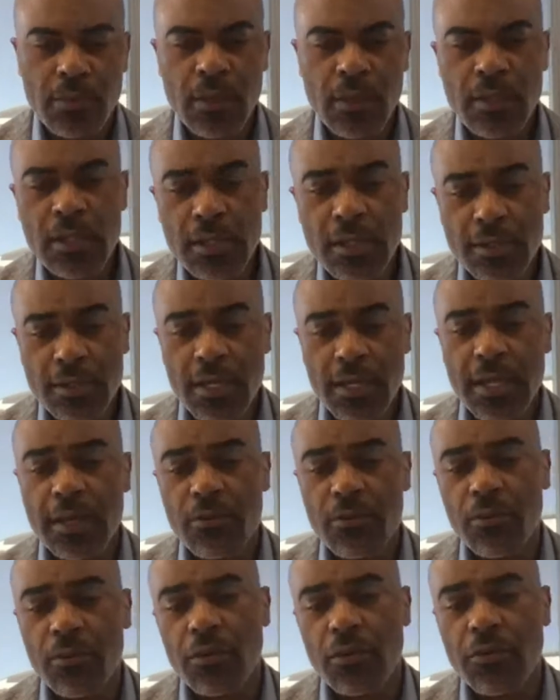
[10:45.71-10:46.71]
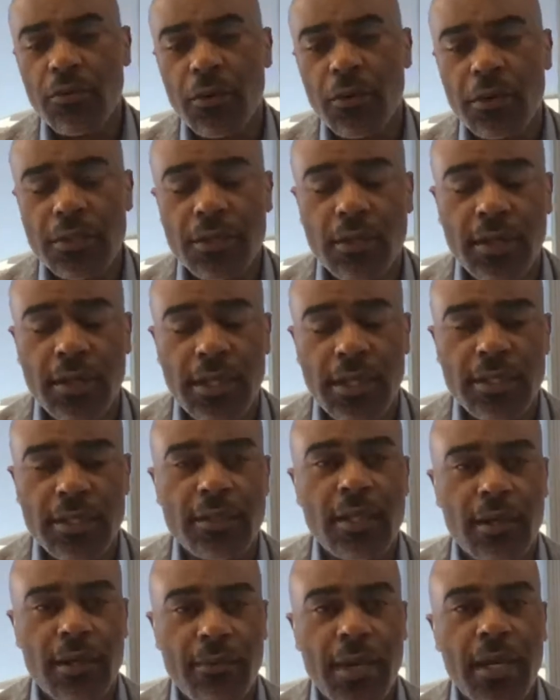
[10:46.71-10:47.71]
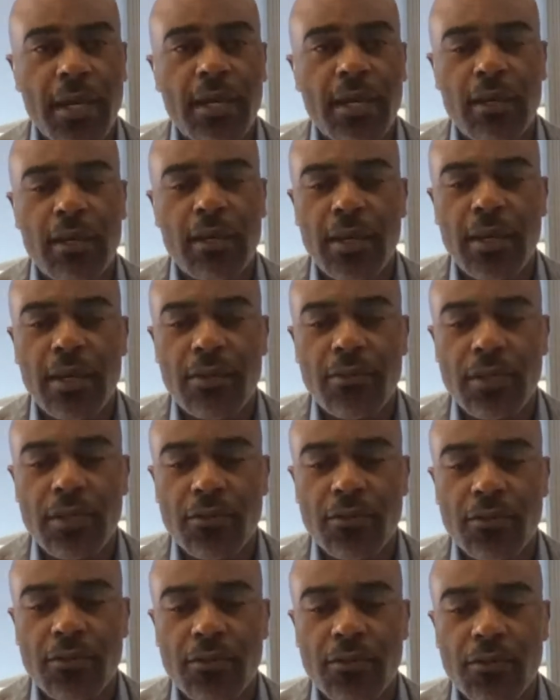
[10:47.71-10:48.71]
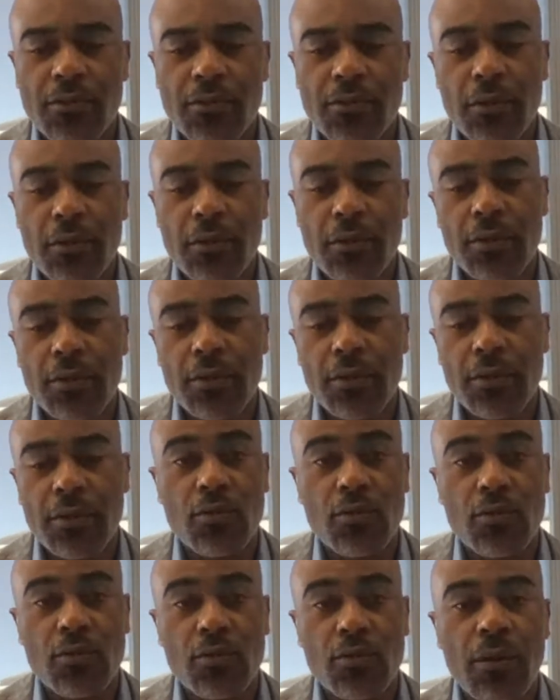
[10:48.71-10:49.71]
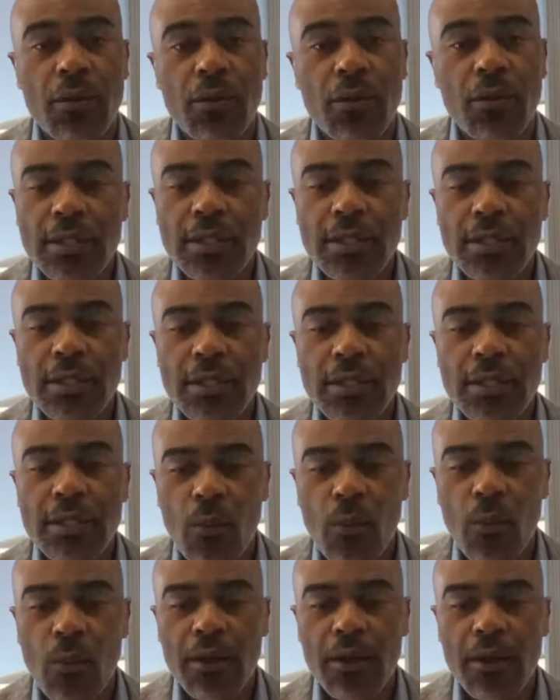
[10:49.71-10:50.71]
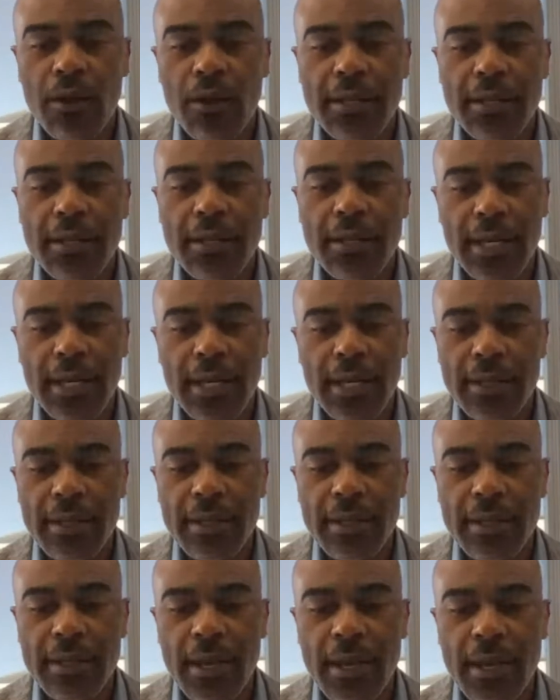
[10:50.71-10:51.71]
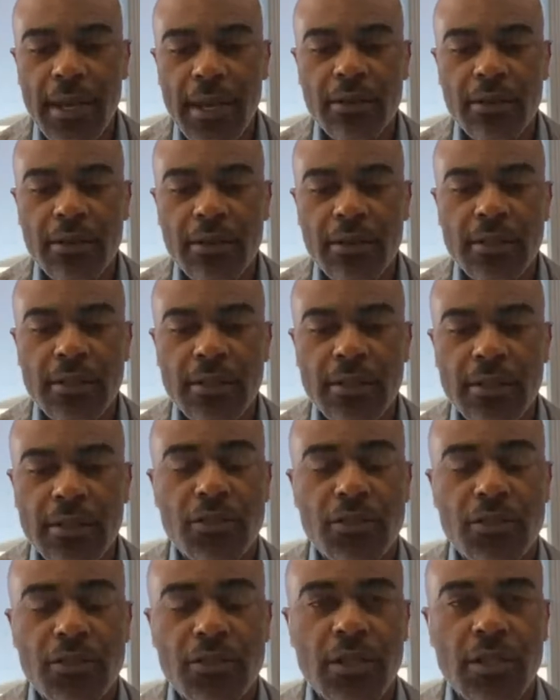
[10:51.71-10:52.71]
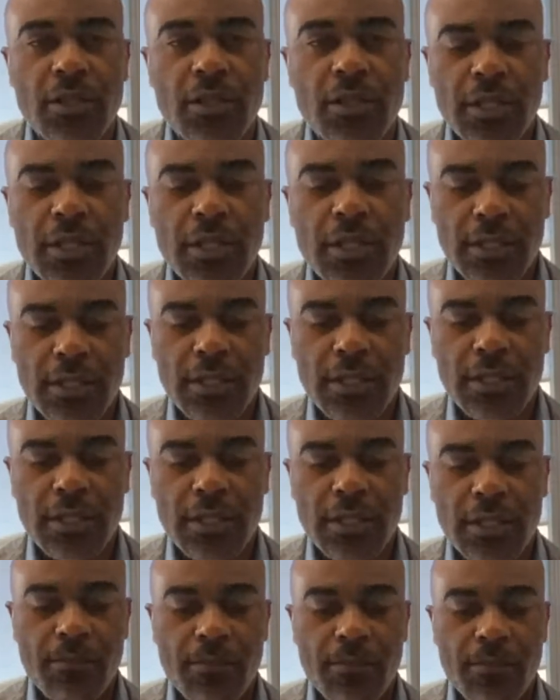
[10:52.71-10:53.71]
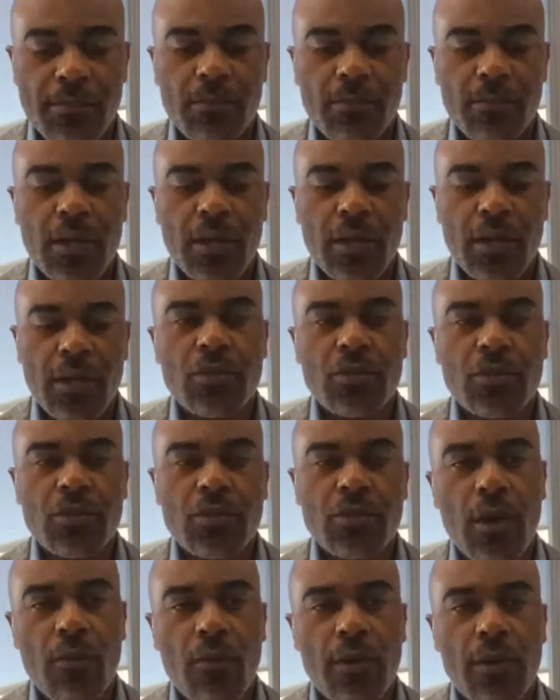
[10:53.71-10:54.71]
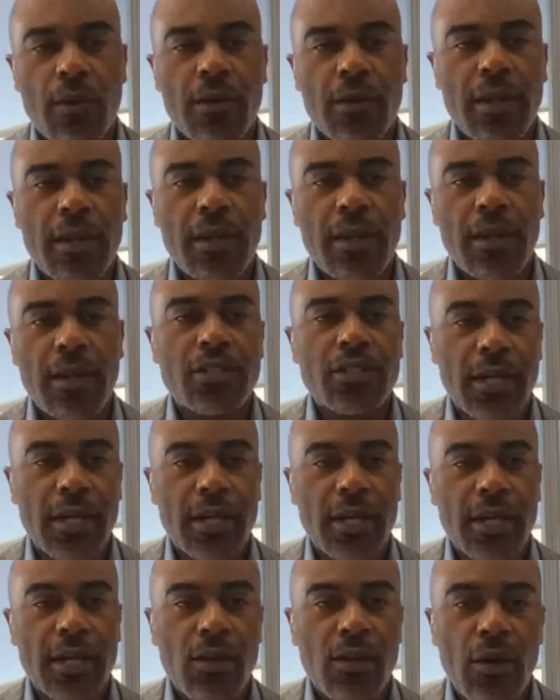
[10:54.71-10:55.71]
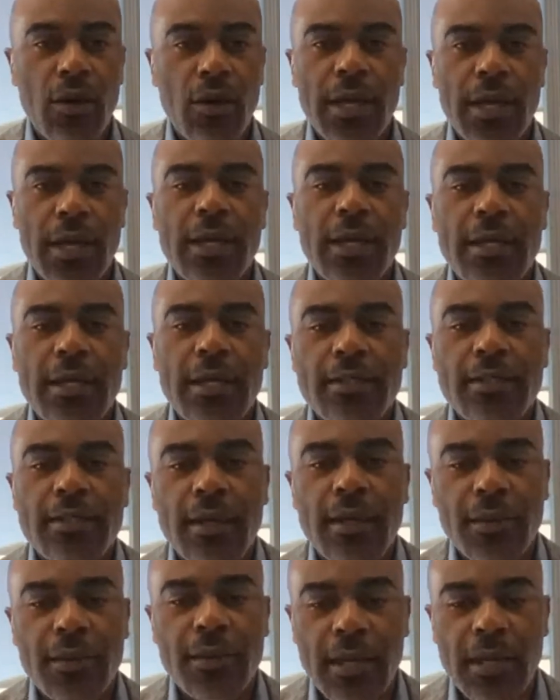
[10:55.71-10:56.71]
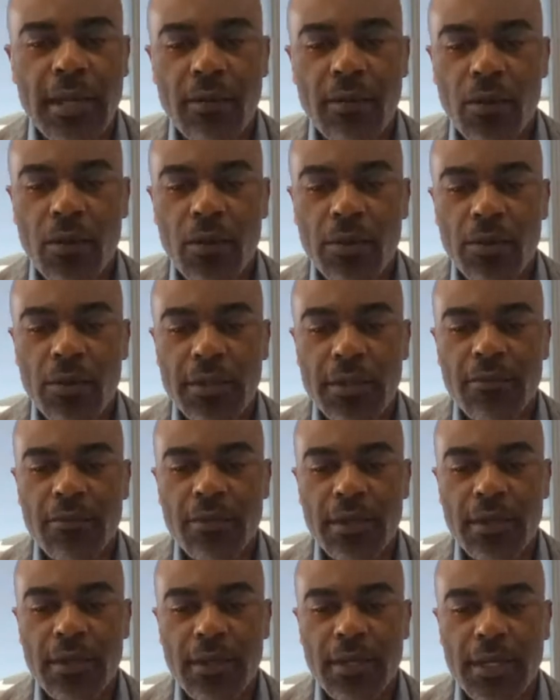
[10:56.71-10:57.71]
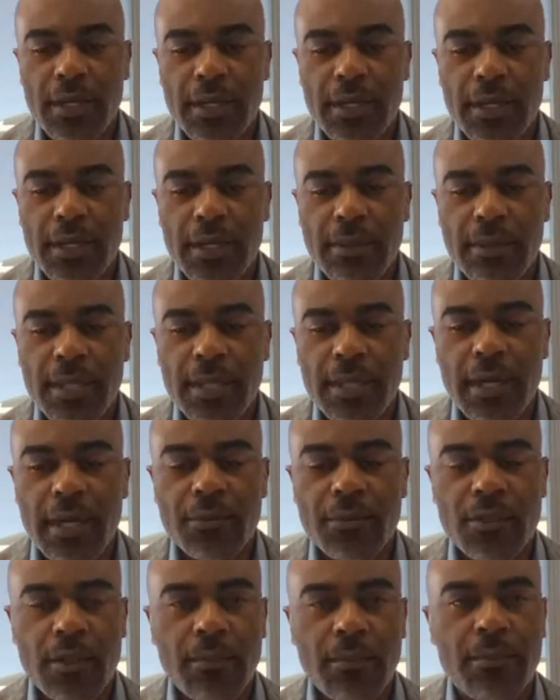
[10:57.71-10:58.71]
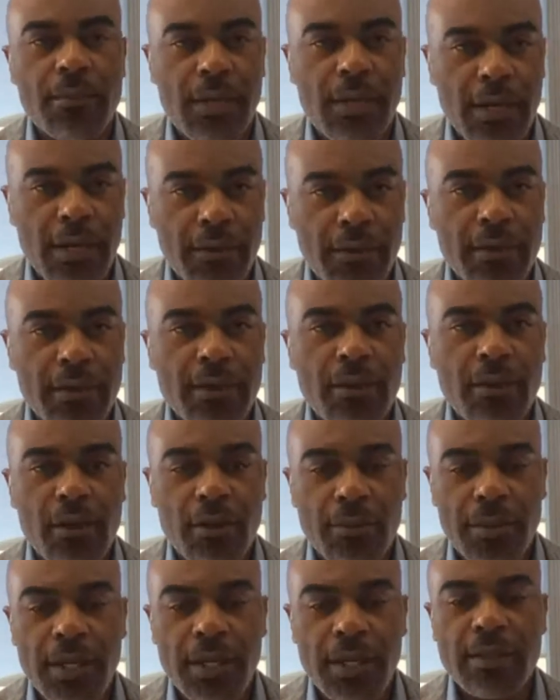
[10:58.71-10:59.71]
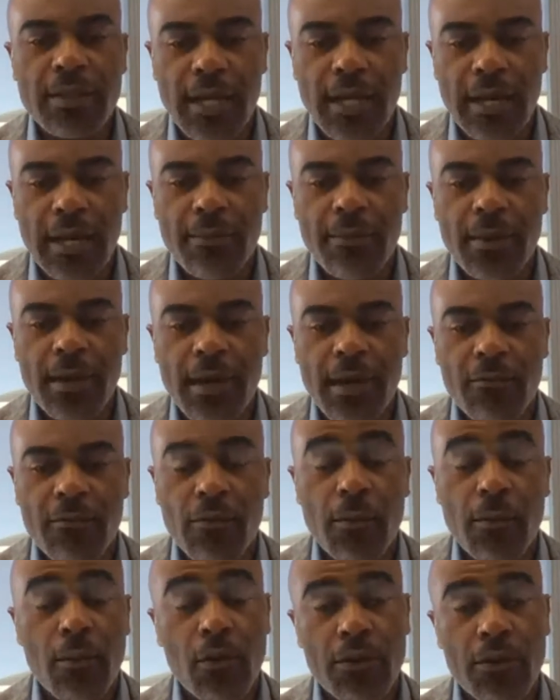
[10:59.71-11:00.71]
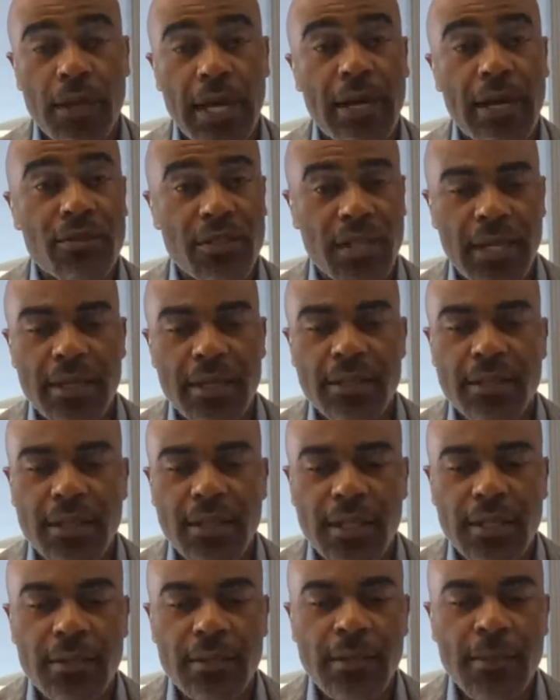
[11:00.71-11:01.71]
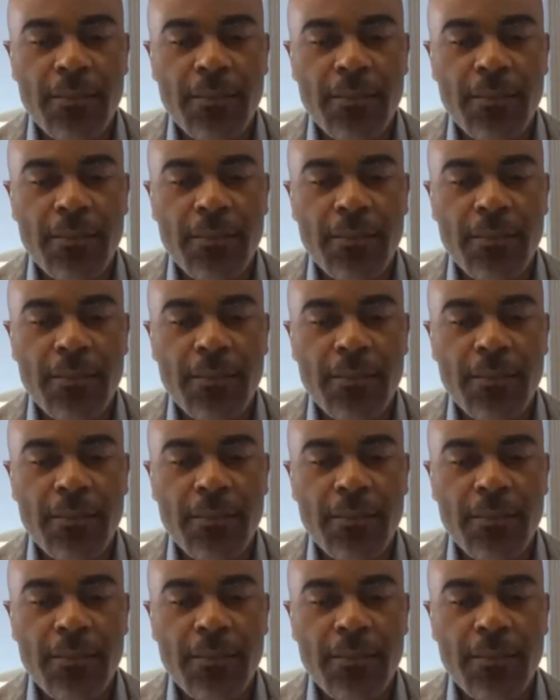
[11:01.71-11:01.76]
In the Senate, we'll focus on it, and the Senate Banking Committee will focus on it as well. So while it, again, may not necessarily come to a point where they're legislating on it, it is something that will definitely take up some hearing or committee time for both the House and the Senate.